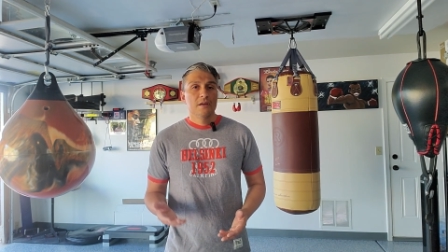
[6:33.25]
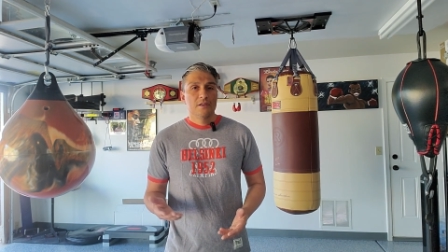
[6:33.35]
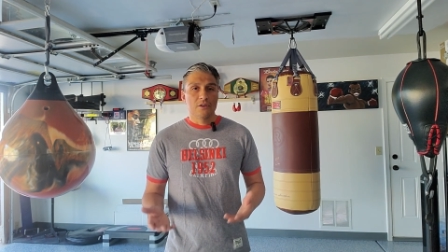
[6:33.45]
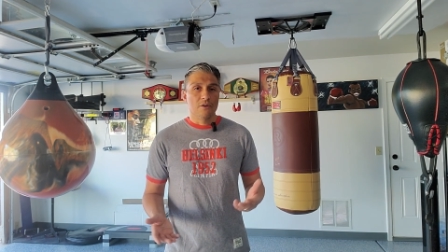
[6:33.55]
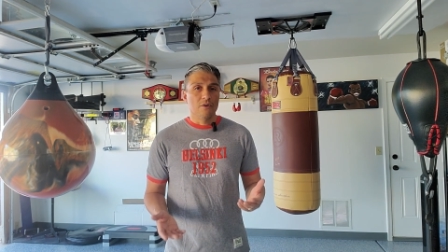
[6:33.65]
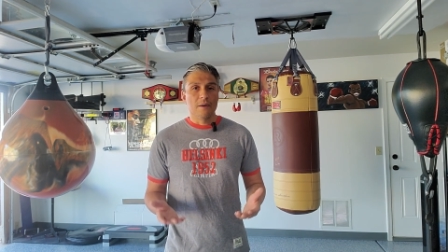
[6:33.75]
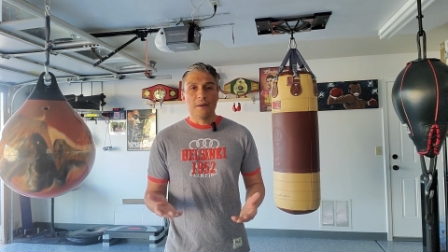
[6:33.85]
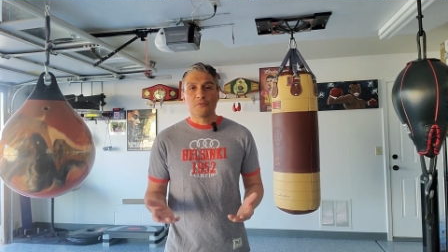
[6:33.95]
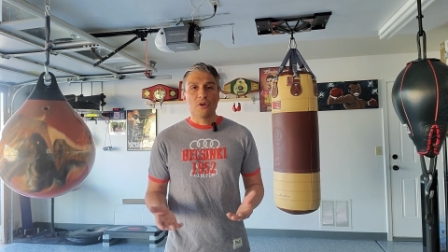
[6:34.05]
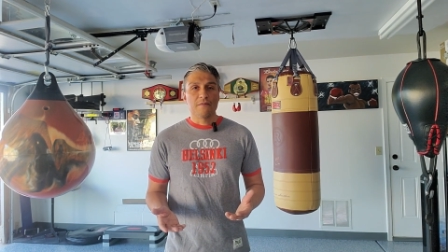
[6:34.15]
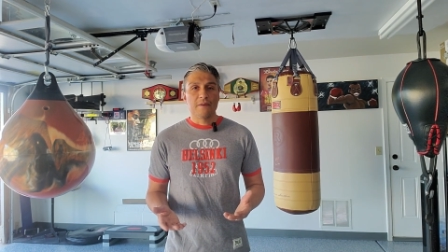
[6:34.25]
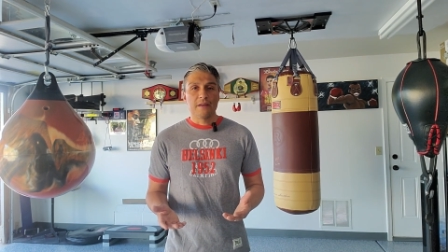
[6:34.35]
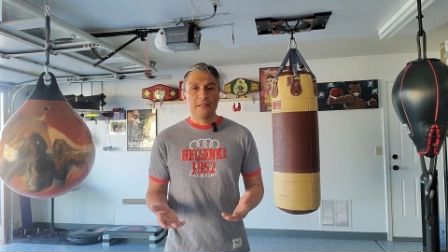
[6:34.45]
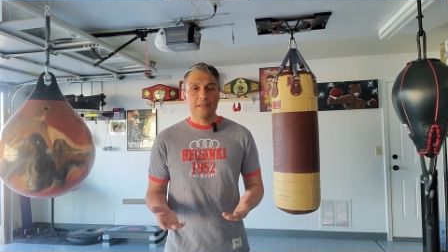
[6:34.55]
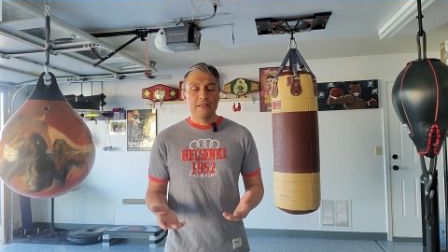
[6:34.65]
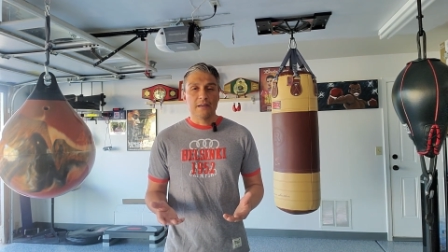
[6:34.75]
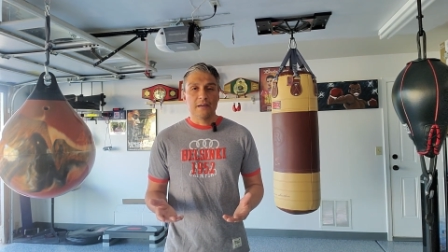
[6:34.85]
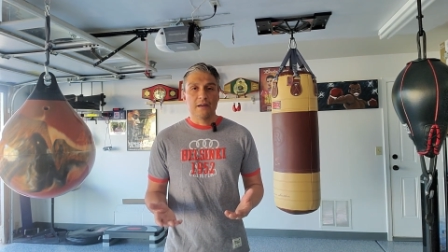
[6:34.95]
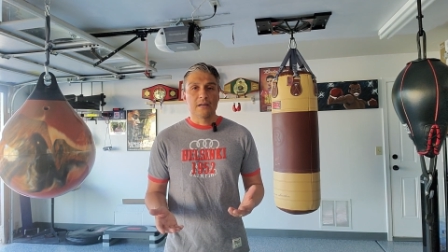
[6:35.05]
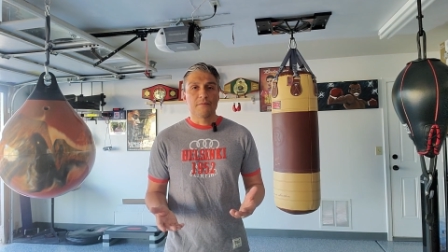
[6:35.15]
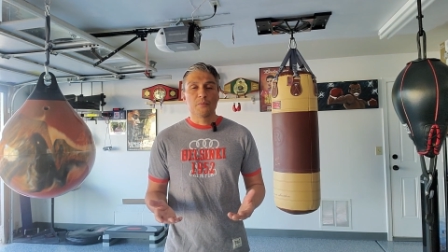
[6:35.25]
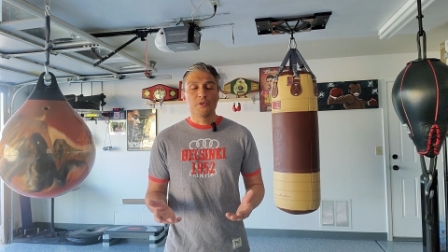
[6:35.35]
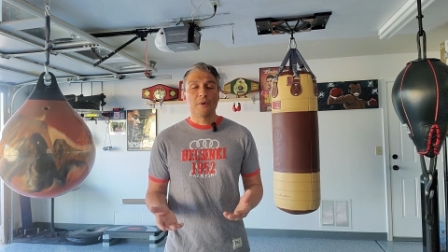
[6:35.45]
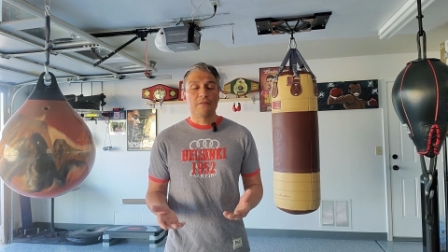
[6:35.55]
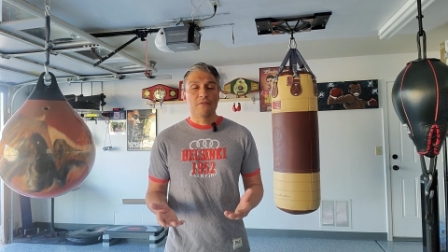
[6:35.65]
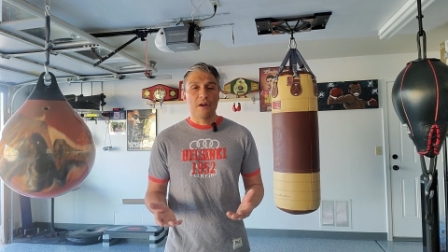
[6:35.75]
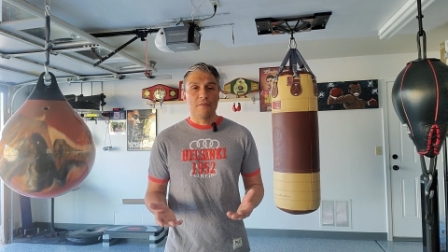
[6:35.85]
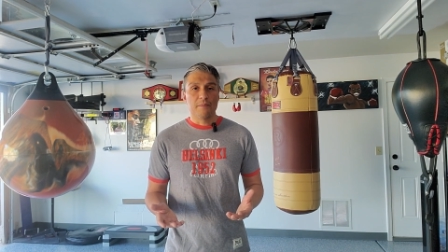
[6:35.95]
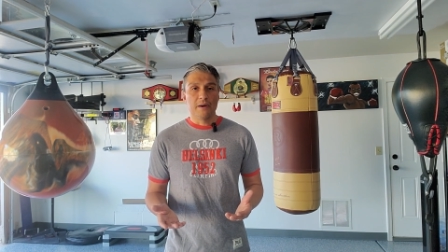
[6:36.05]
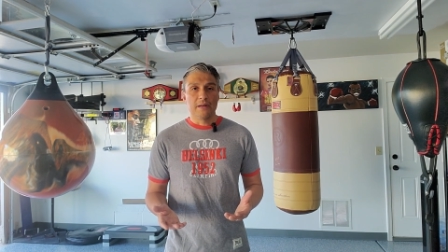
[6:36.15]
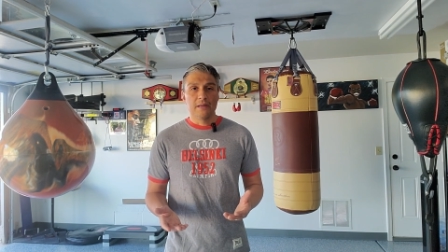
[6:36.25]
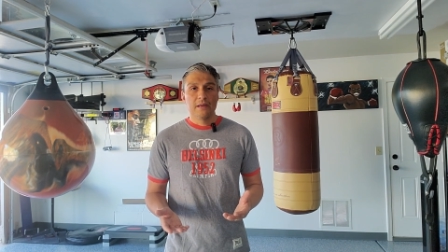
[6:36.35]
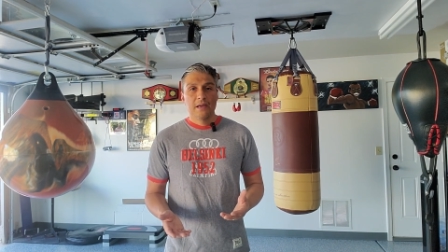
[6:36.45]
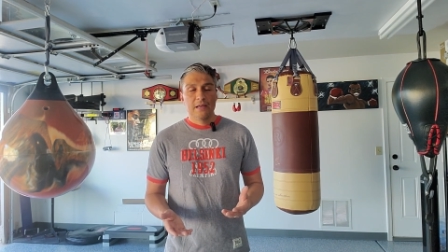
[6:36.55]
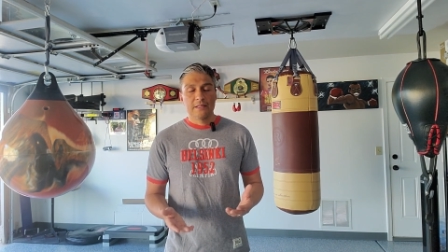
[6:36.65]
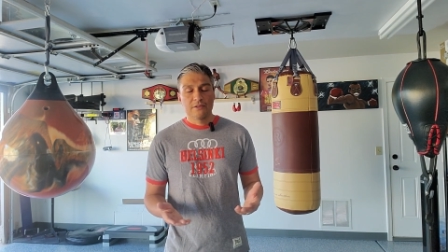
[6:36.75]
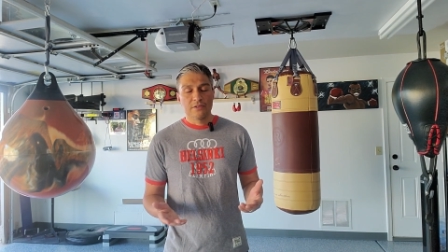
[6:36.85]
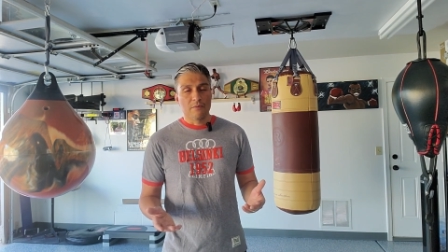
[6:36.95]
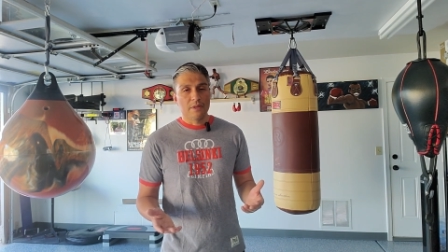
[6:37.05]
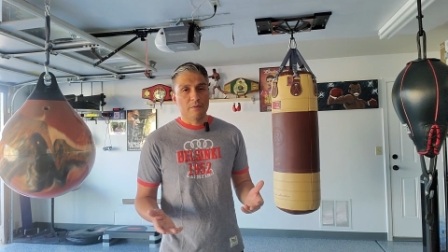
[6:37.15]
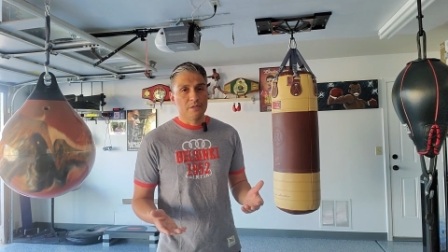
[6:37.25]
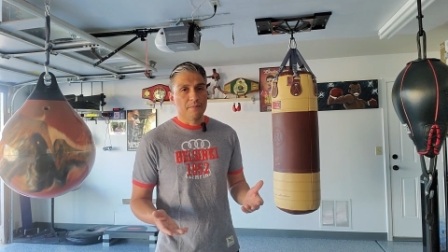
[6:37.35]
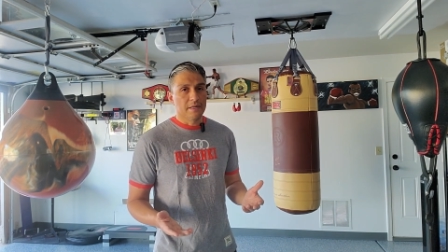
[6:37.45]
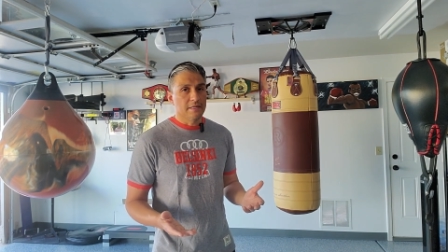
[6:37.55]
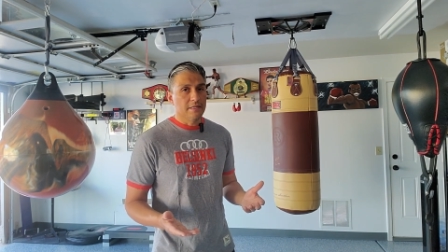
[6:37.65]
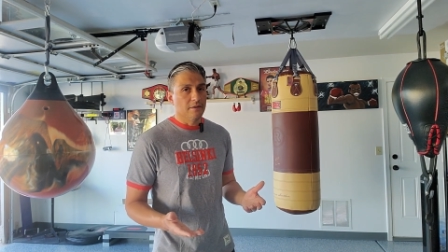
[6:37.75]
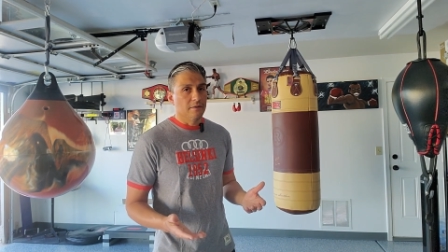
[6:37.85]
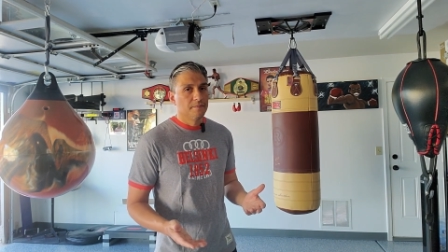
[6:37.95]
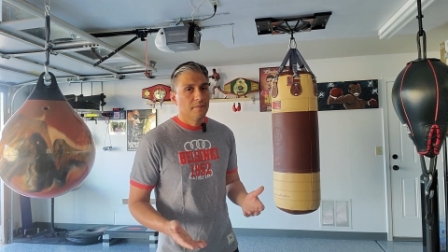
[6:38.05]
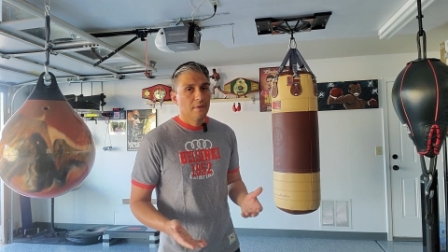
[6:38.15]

So I'm trying to find a comfortable spot for everybody, and so that was a big deal.